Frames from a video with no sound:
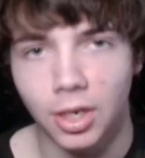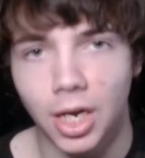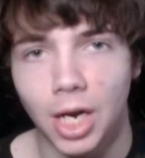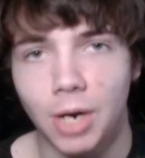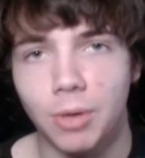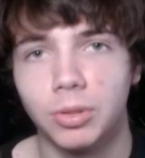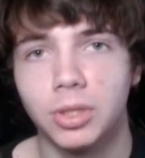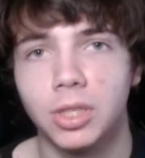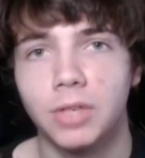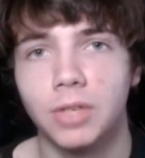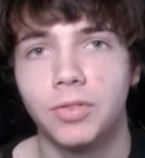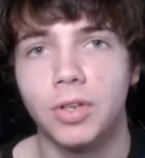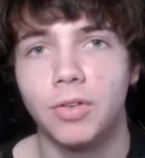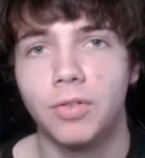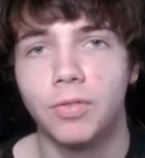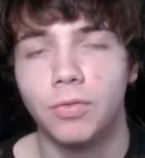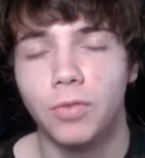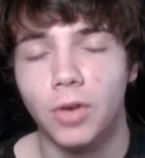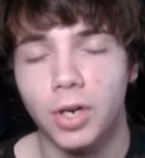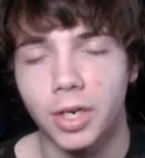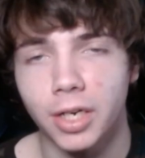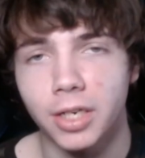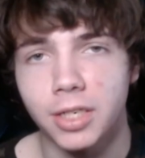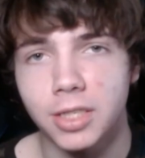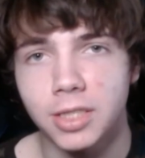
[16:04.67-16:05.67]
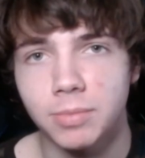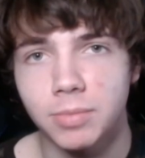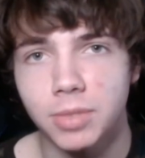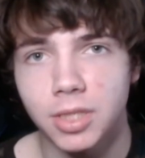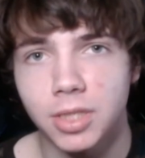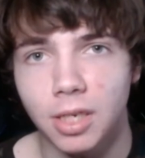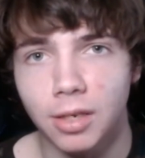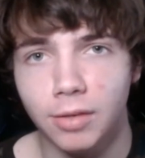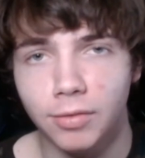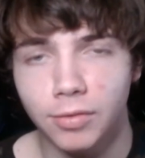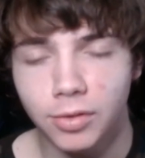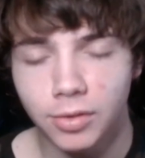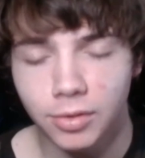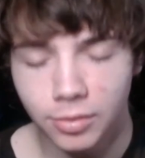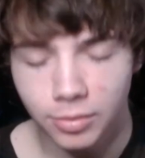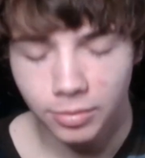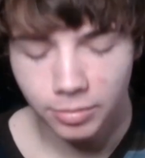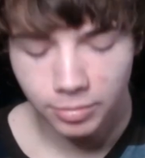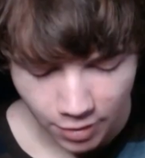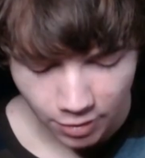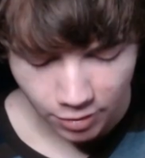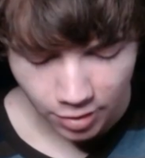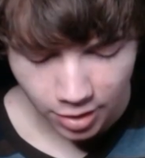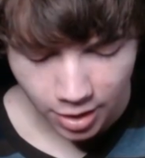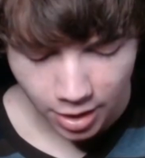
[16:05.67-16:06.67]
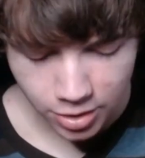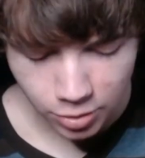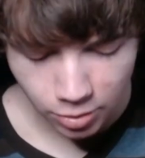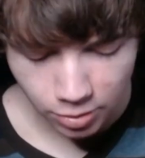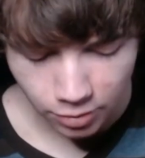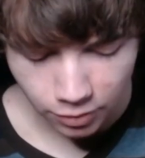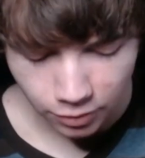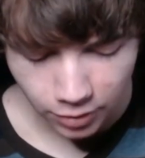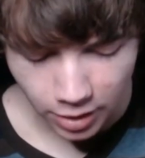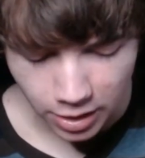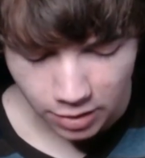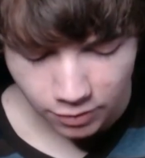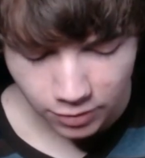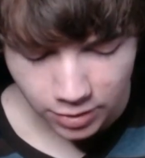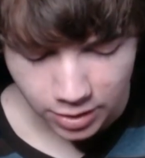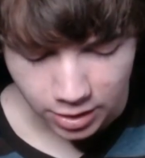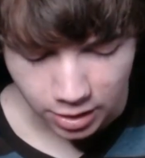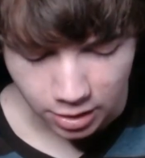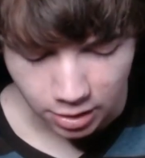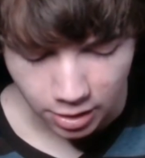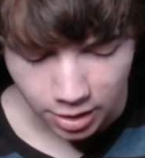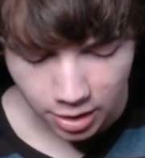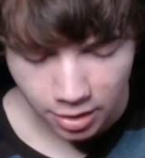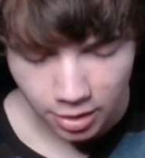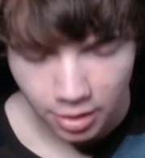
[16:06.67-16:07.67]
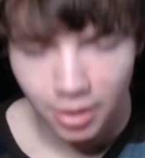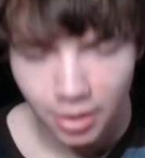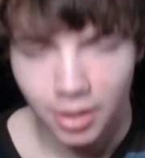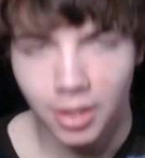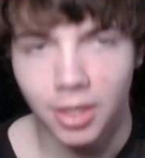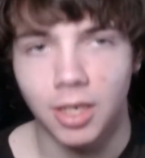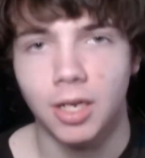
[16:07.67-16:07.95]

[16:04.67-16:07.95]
I would lift the fuck out of some stuff. Have you ever gotten into a fight physically?